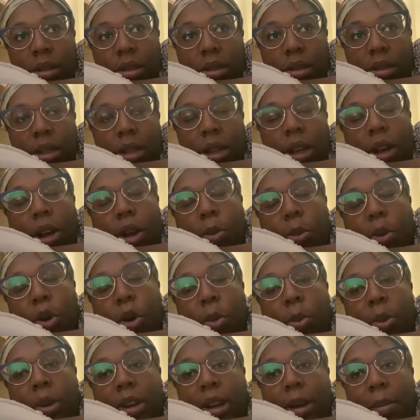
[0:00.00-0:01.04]
to help
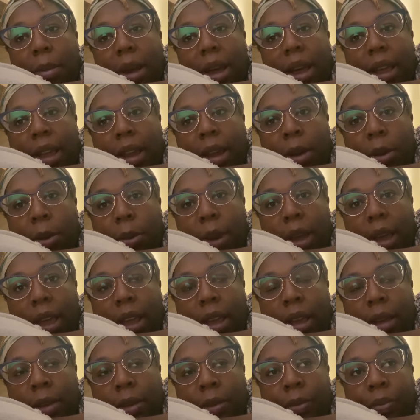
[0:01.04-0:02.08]
open up my
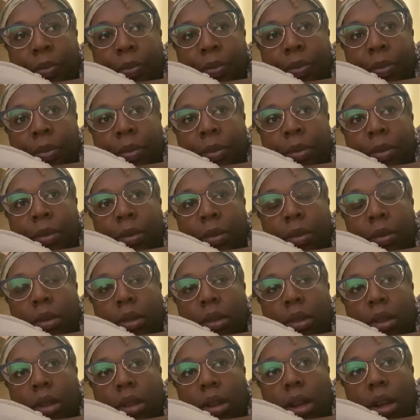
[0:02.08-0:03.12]
airway.
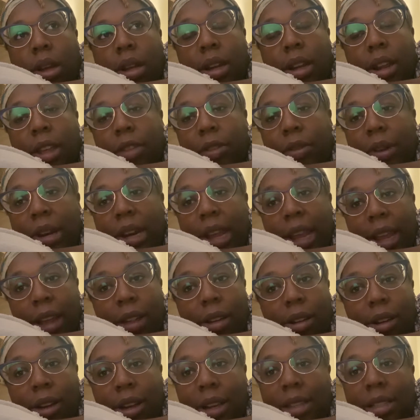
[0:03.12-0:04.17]
Another
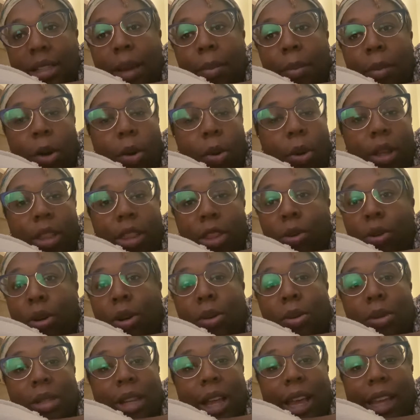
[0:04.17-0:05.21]
inhaler, because I'm going through
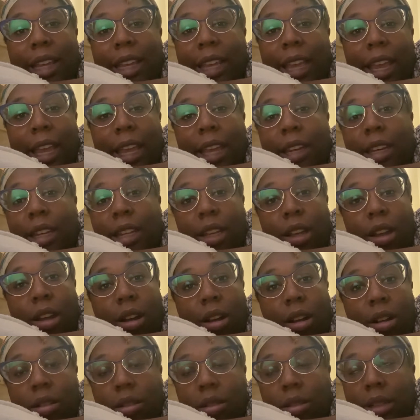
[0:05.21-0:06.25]
those like candy,
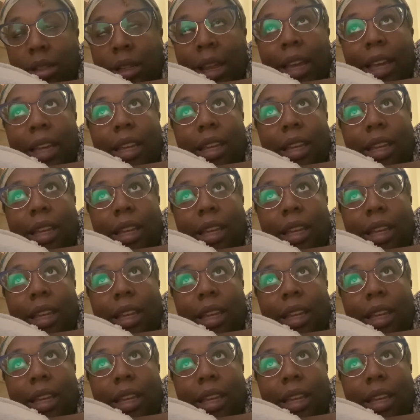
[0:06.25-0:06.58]
y'all. Like